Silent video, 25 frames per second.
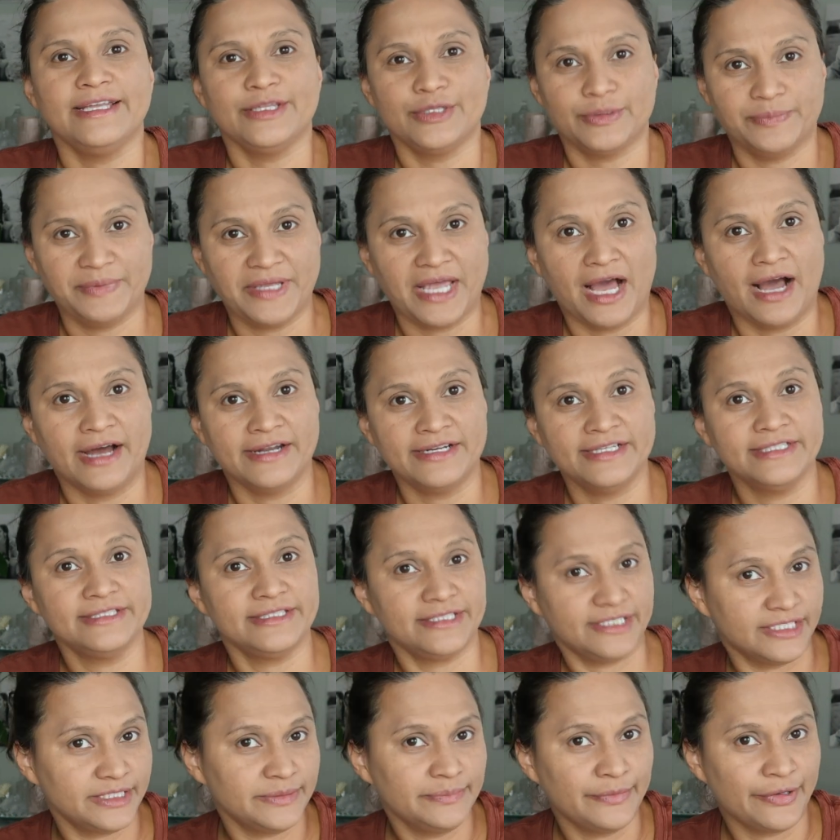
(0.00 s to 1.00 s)
To be
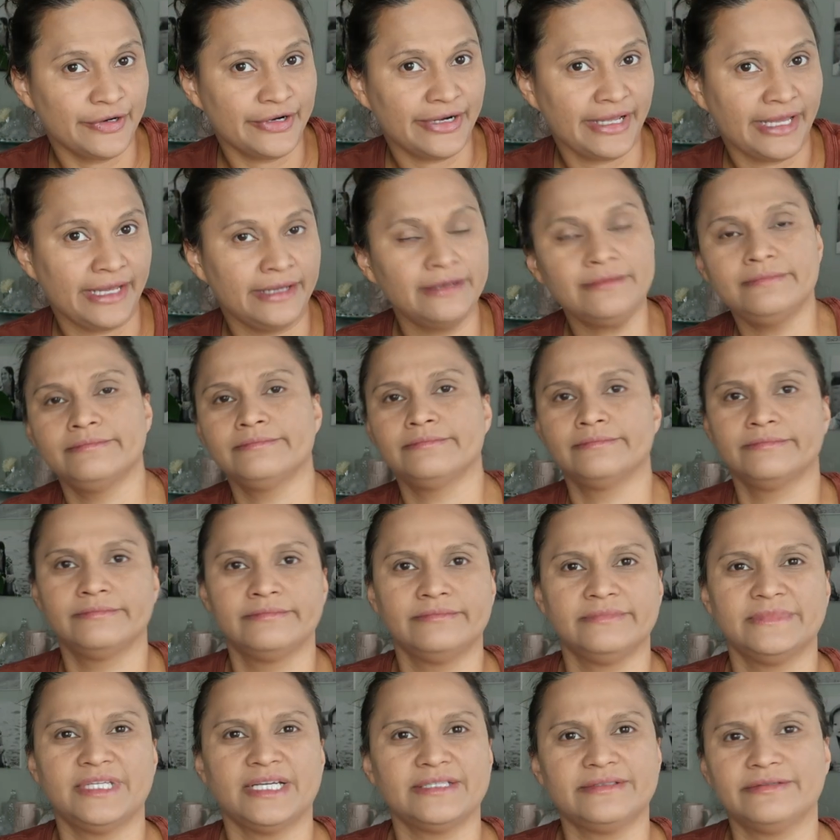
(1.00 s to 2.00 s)
honest, this morning
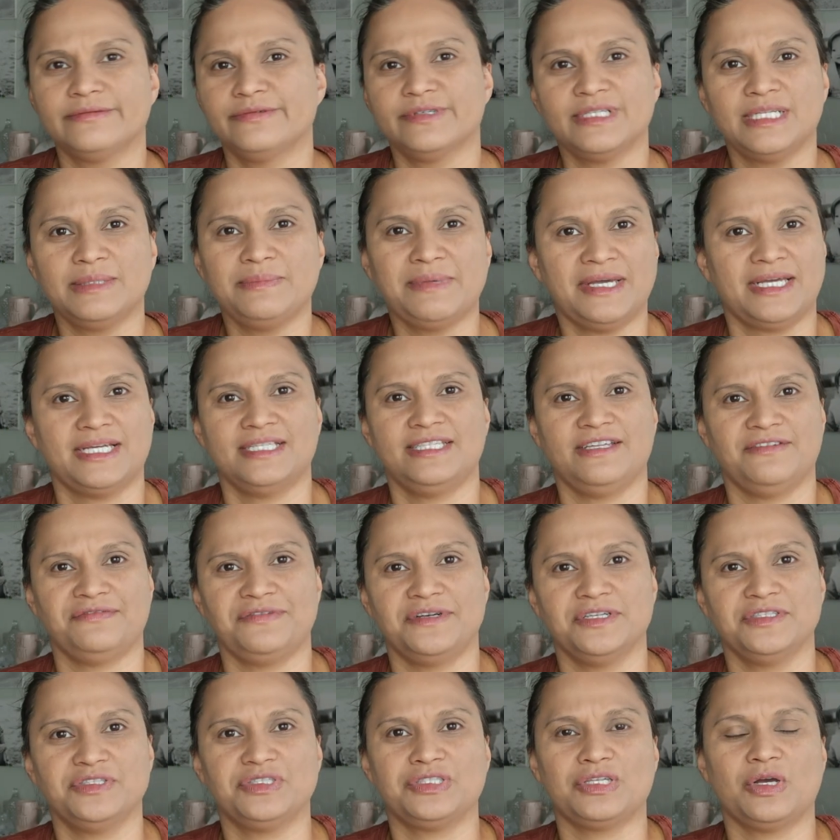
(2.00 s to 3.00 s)
doesn't really make a difference.